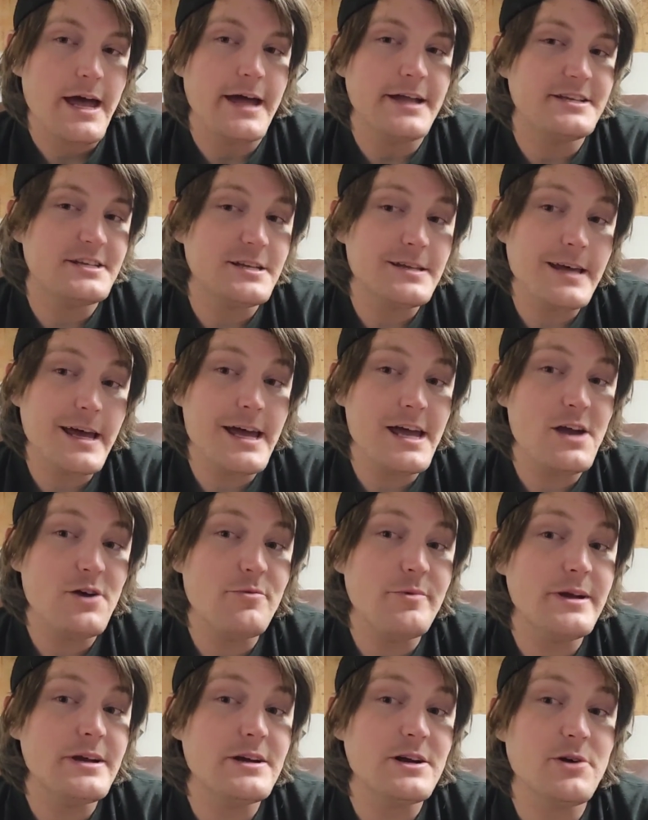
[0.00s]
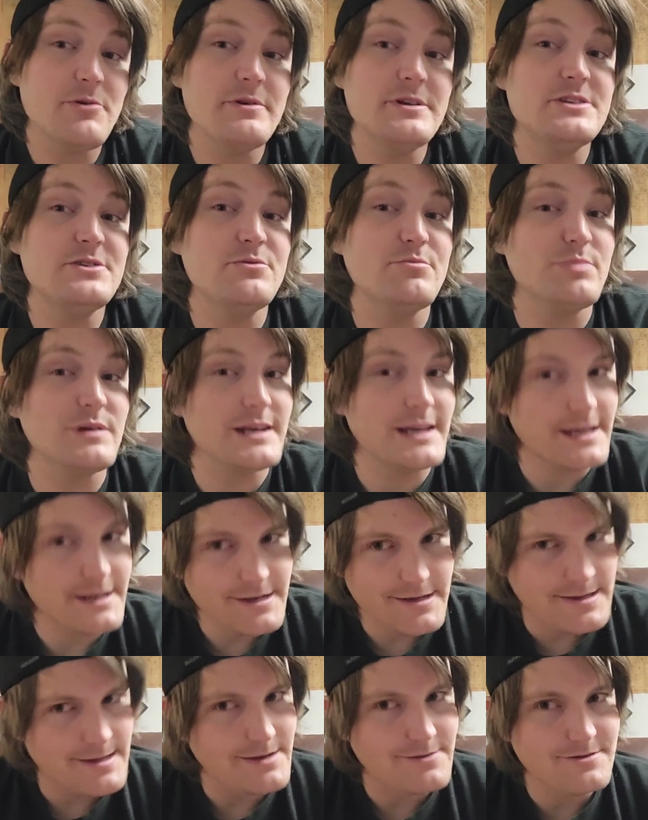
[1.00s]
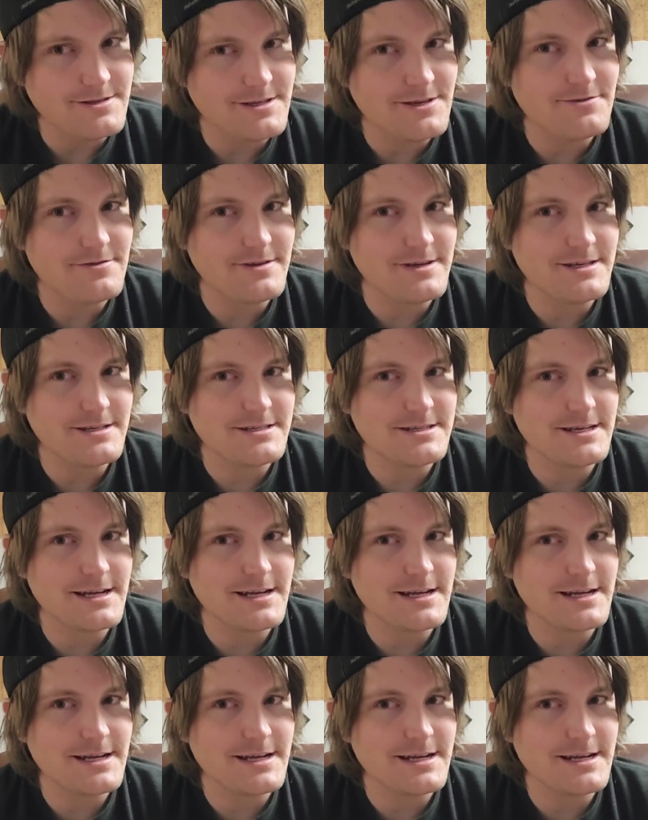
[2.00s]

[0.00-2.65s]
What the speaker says: and today we are going to blend those two things